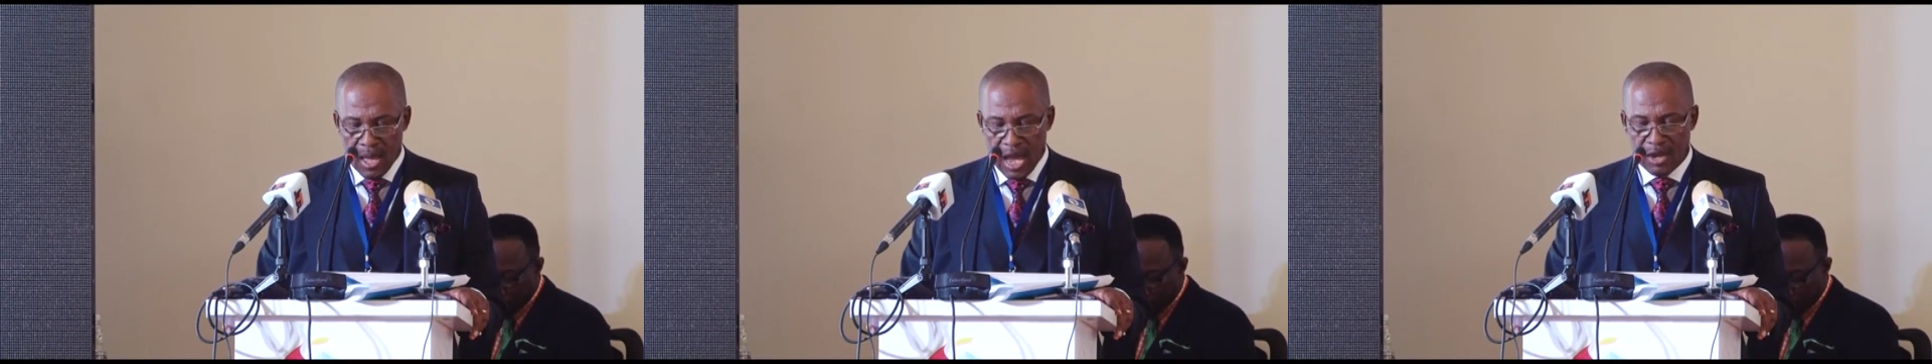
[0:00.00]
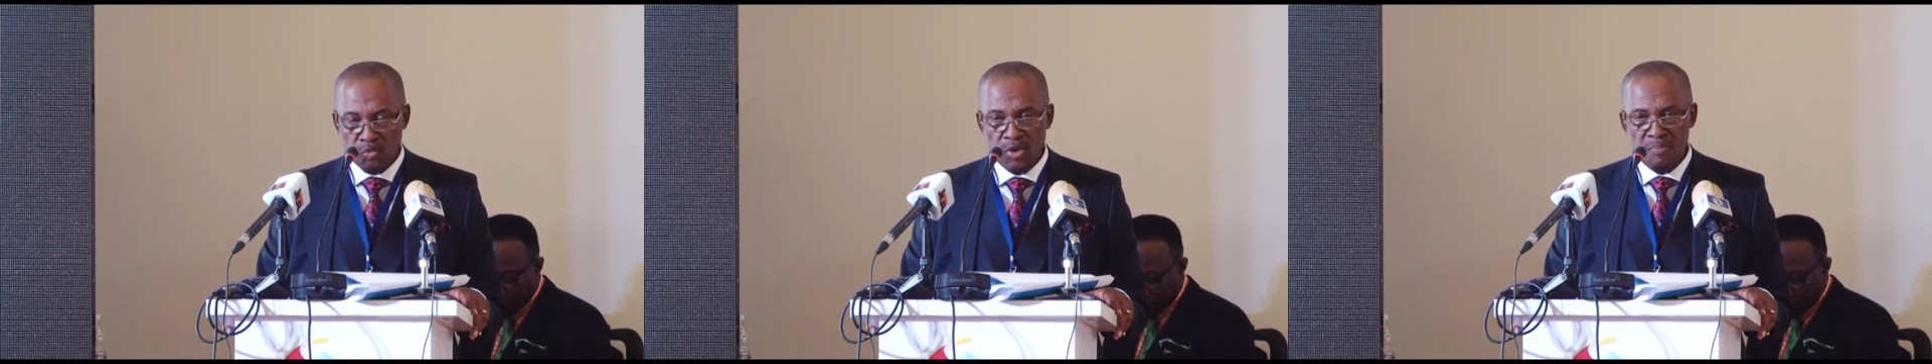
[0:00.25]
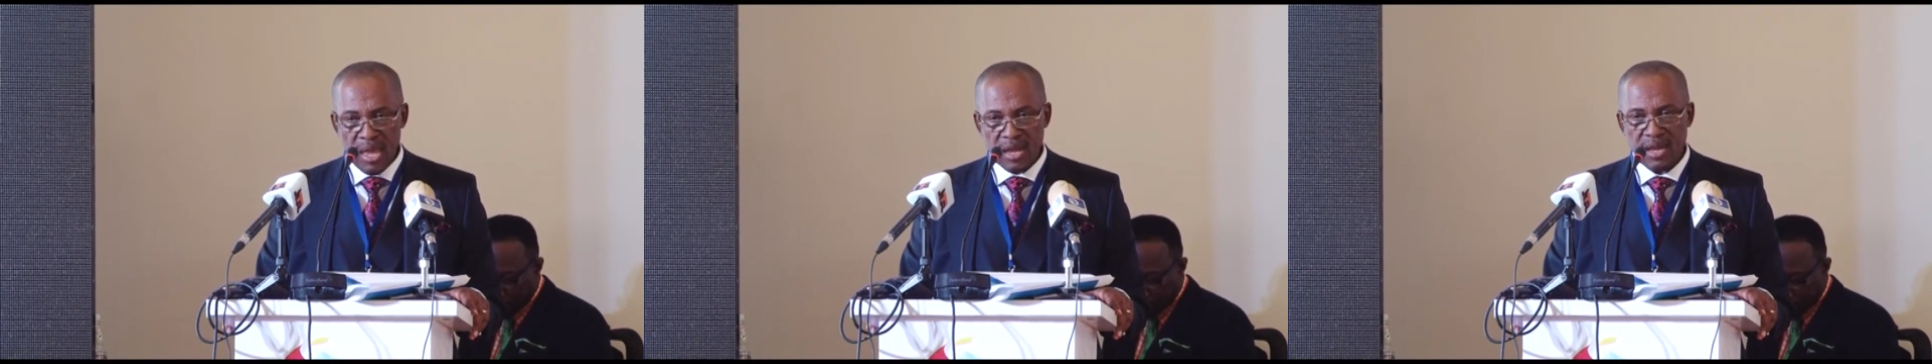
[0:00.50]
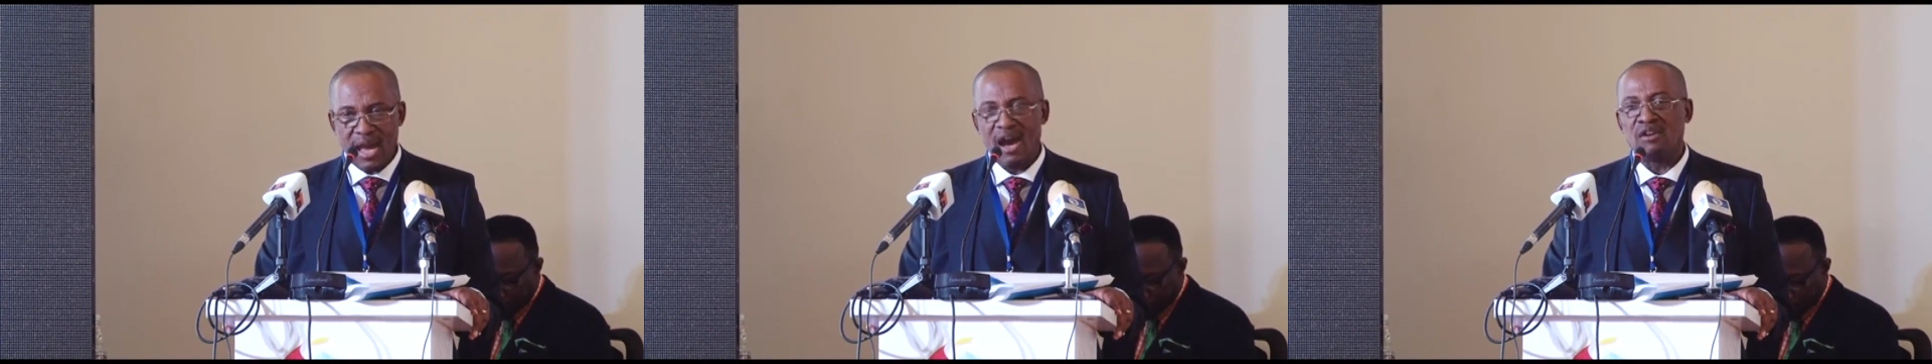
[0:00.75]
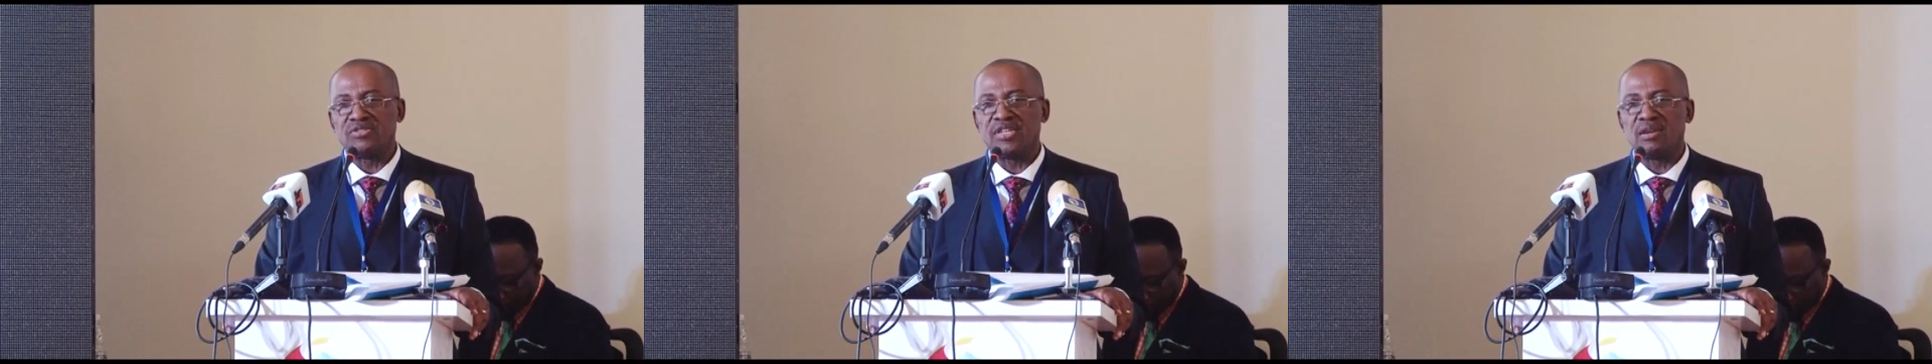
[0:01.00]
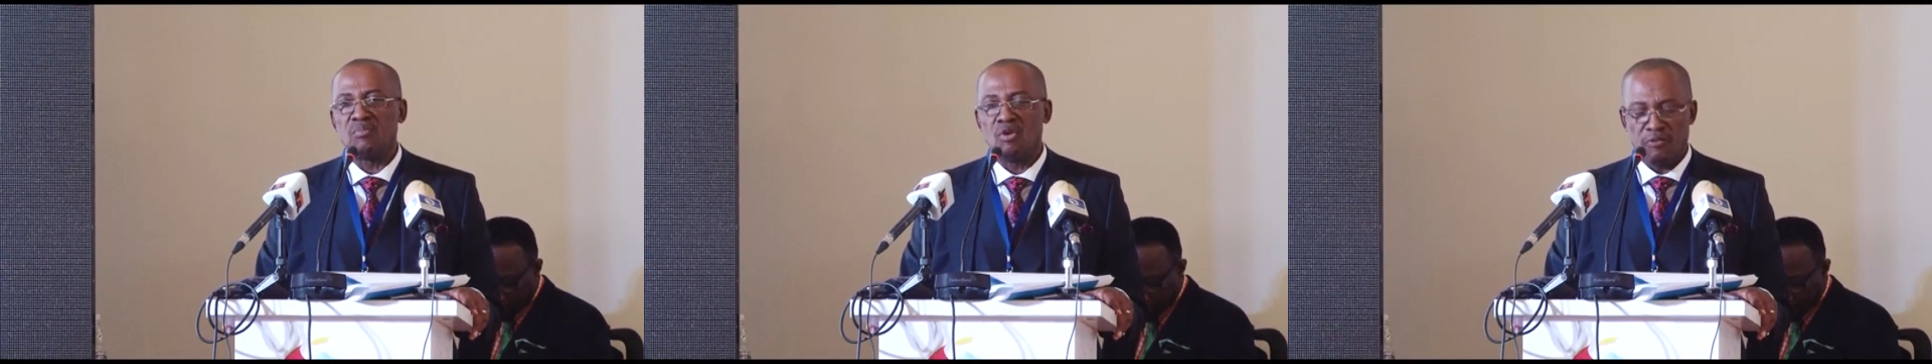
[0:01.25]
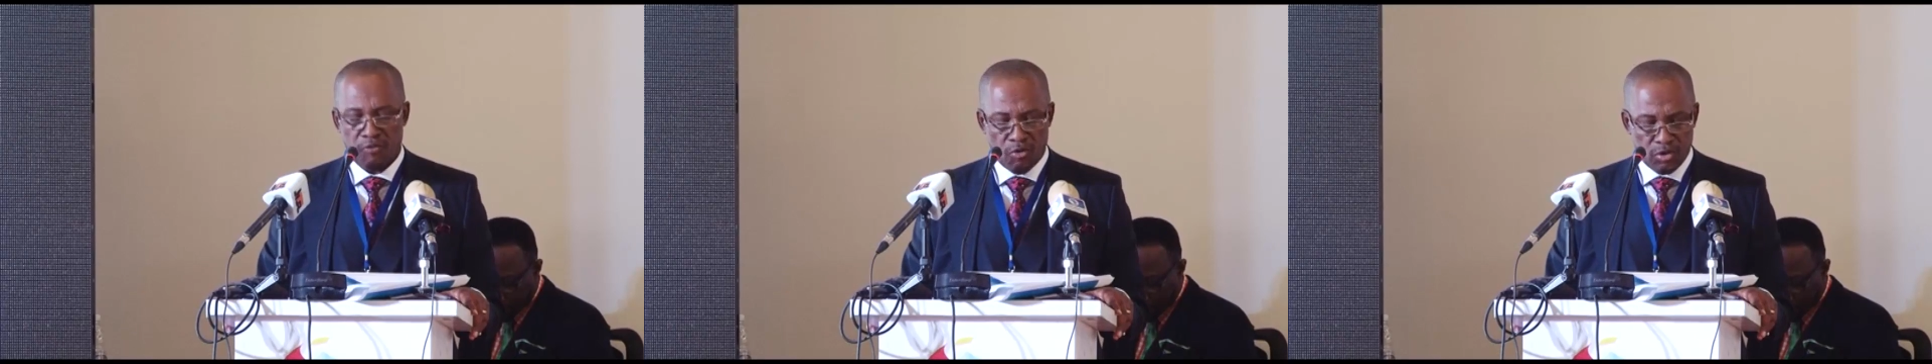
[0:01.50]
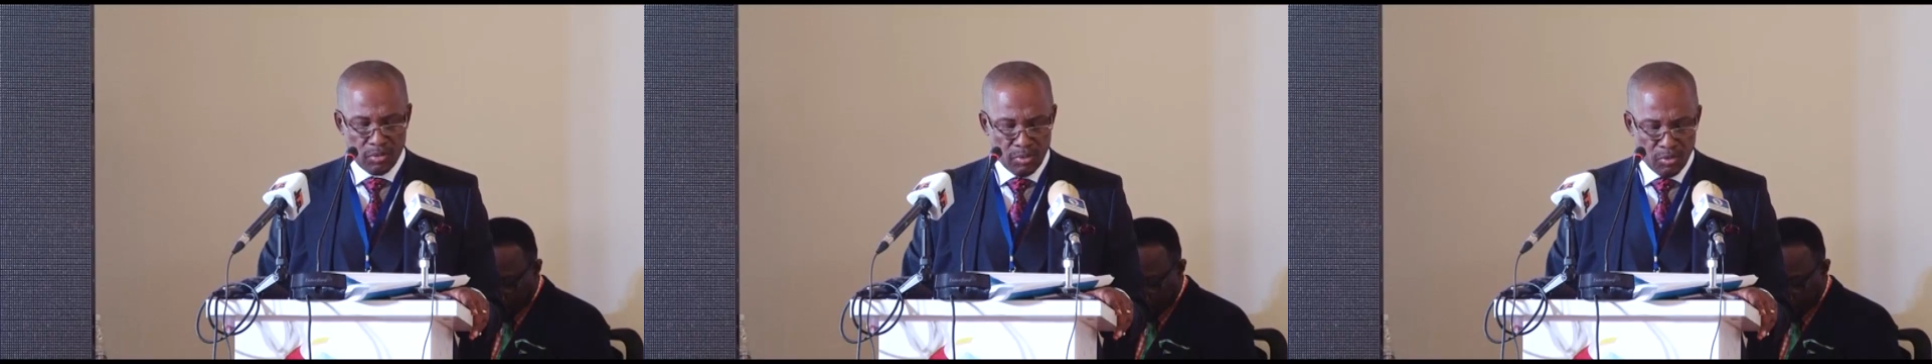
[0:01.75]
and we make housing more
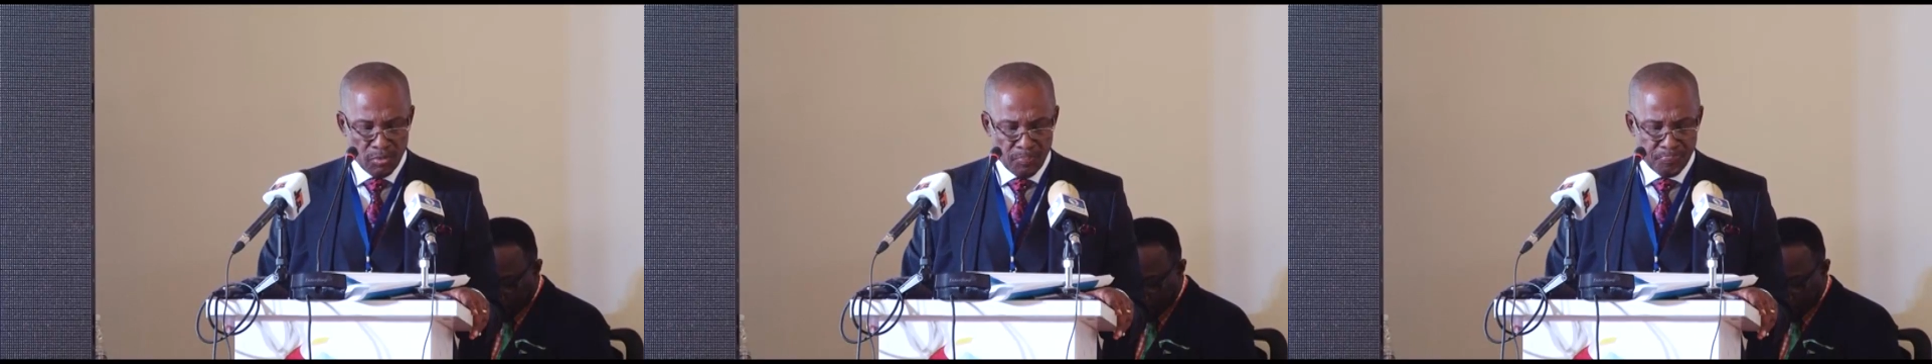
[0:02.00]
affordable.